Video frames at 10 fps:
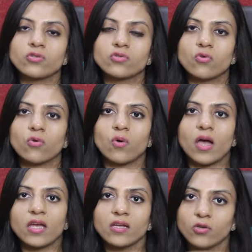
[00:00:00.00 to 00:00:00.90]
So
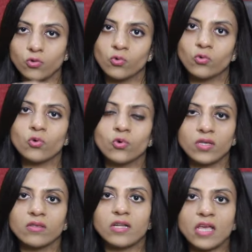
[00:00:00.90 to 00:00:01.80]
I do
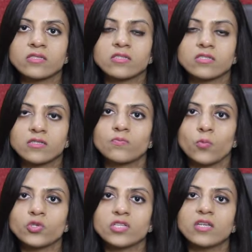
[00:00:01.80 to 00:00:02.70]
look at the texts
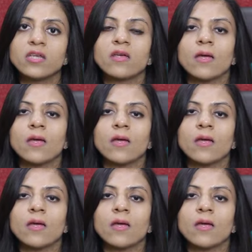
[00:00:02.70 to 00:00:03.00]
mostly,